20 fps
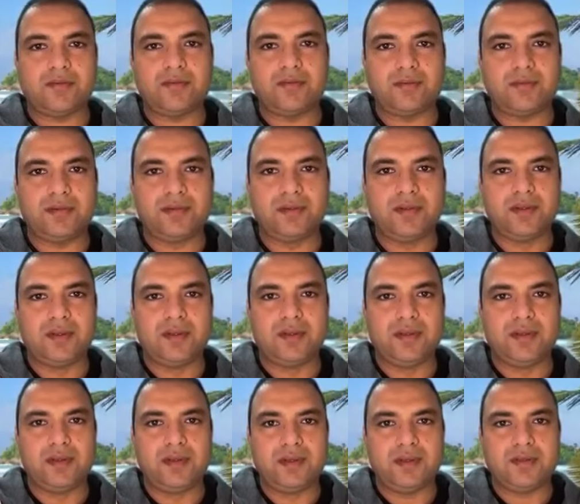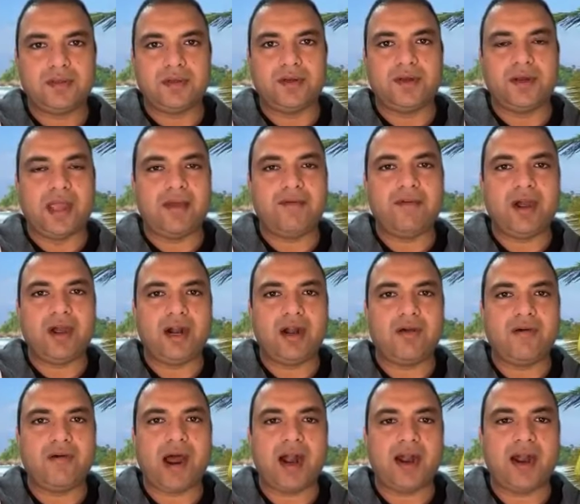Have you
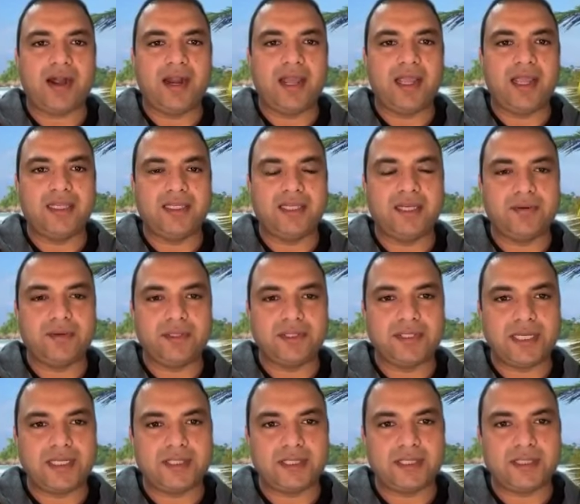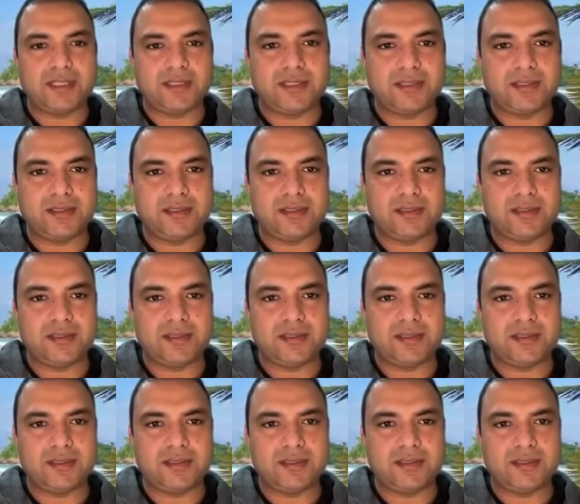heard of hardening EC2 instances?